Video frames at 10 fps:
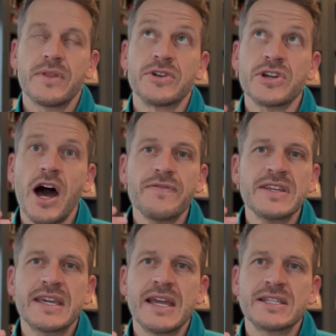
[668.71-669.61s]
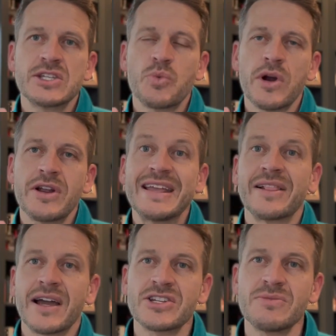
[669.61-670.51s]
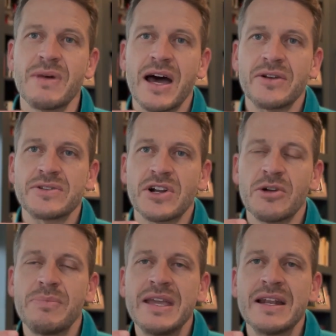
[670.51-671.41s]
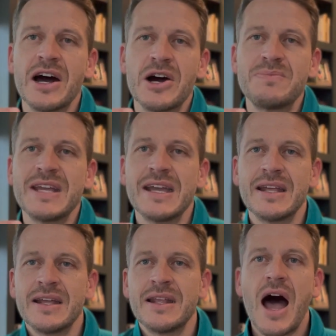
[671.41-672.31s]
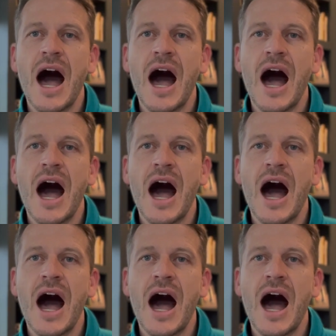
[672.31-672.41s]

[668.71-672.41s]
There's often cases where election models are being updated